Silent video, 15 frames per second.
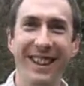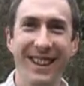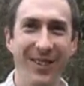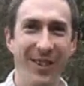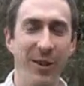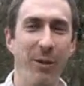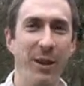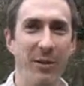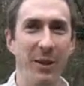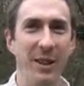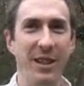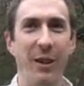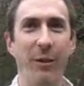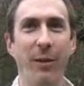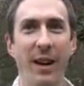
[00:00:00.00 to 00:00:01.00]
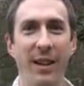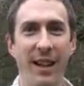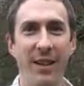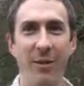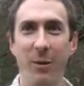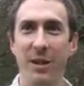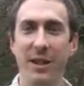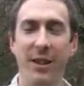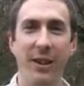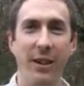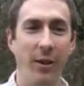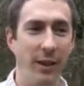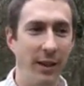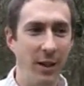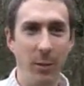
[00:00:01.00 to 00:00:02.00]
Like once you find out what's going
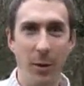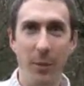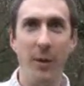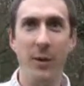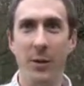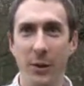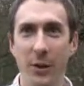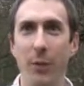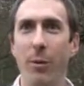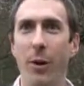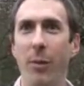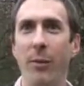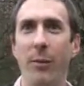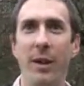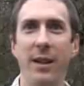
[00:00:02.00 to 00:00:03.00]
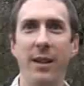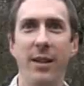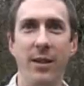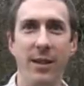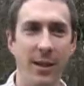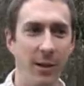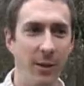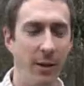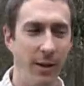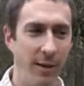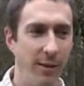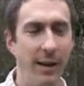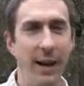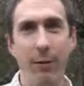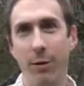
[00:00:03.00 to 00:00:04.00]
on, then you move on to a new problem where you don't. So you're,
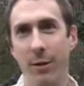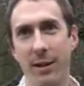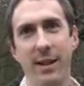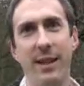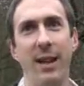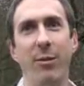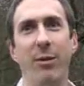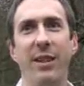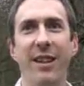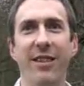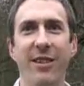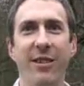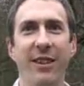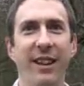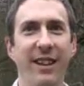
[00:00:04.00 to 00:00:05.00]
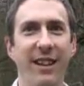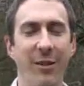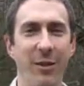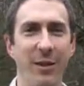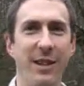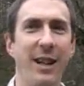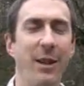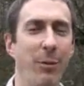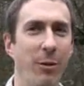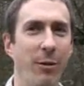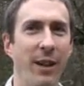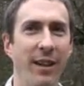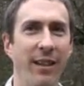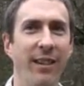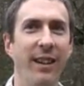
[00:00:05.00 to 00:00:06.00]
you're never on stable territory, never on stable
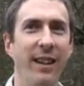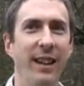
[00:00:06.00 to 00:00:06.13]
ground.